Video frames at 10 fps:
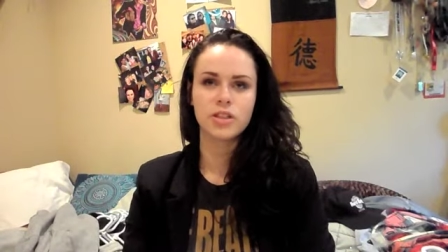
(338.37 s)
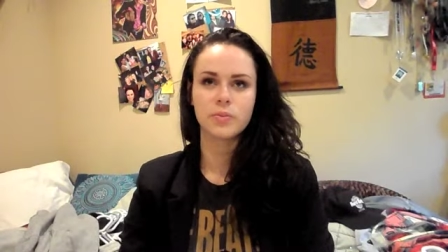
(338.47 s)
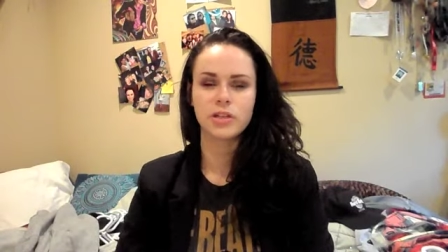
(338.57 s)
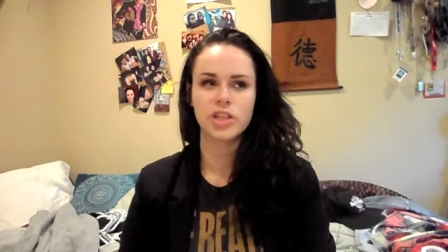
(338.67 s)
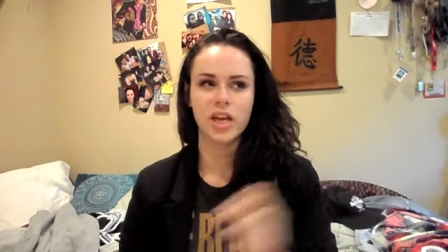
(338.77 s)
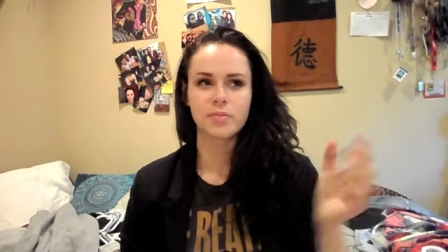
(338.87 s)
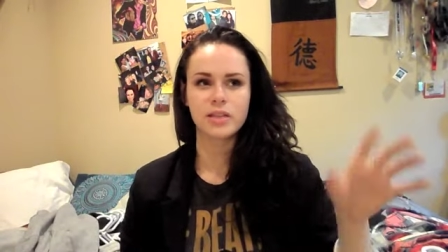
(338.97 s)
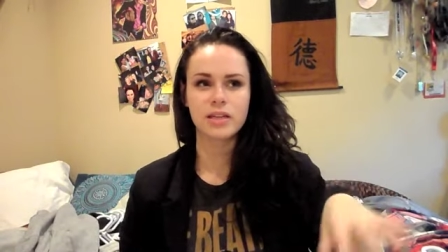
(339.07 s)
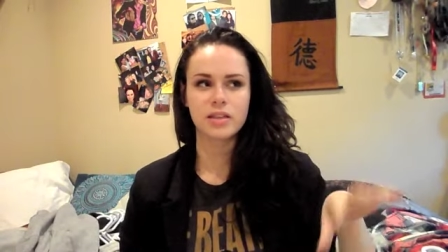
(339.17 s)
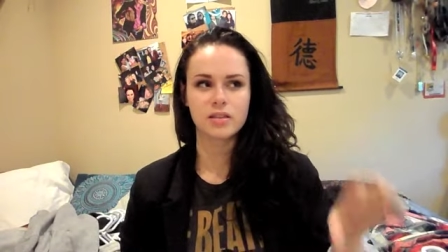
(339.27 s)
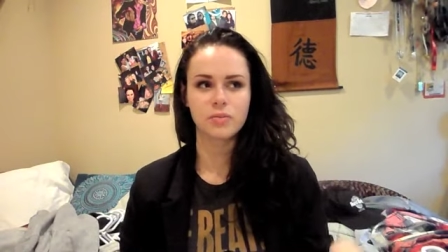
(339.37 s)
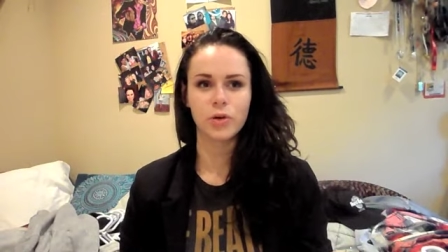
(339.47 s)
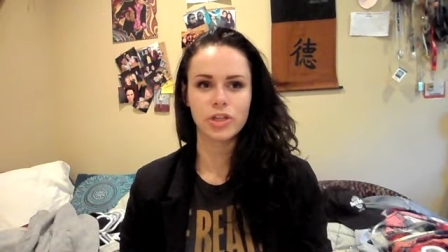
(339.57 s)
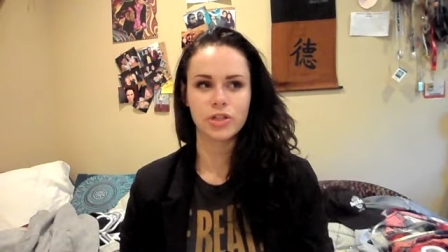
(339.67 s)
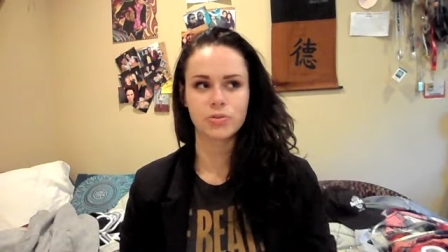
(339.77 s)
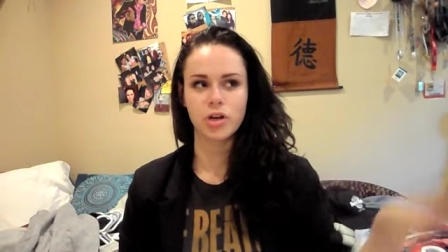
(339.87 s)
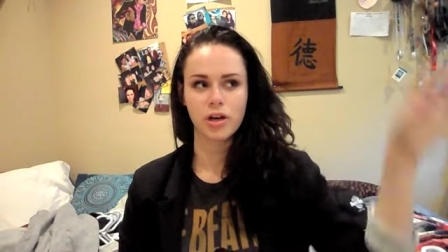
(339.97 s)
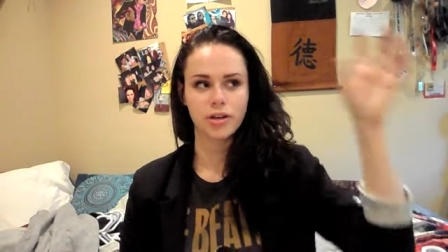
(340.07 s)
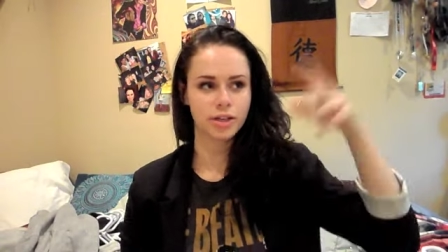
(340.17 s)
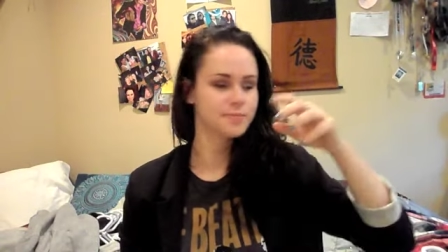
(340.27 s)
When Jacob's like at the window
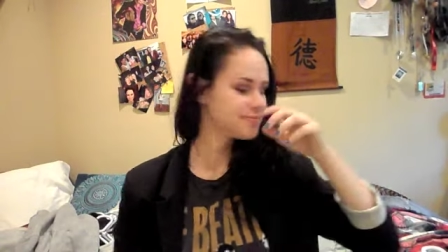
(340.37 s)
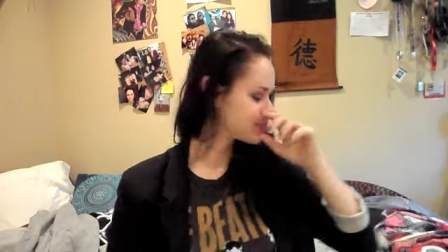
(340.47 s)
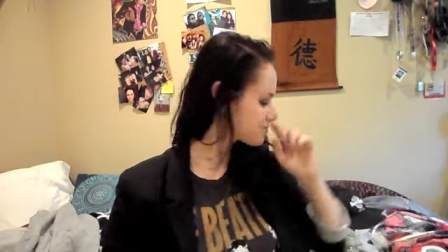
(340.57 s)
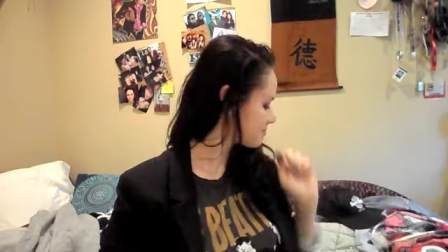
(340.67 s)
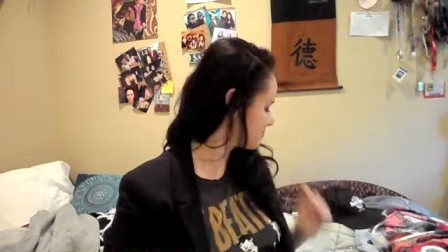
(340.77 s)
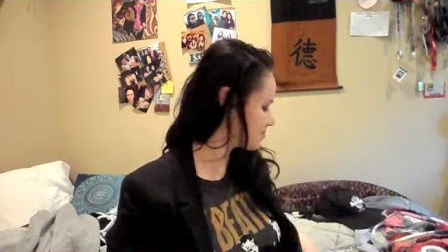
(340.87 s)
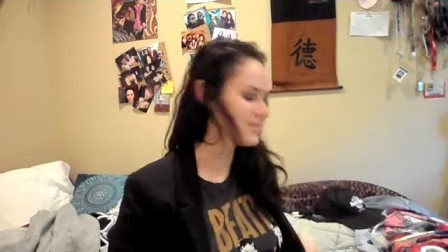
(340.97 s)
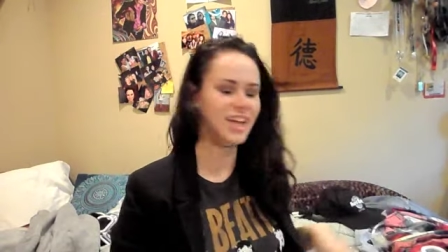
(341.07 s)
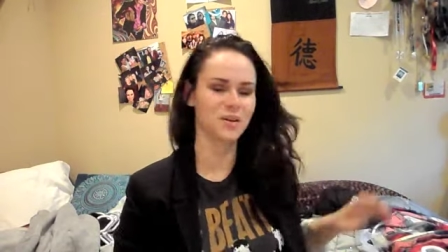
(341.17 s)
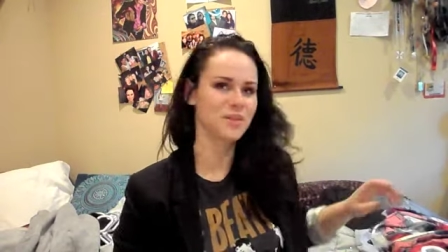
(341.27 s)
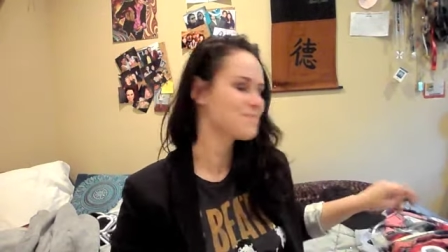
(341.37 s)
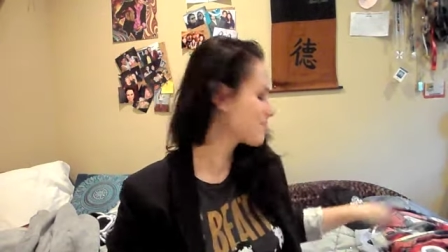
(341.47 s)
talking to her. Anyway.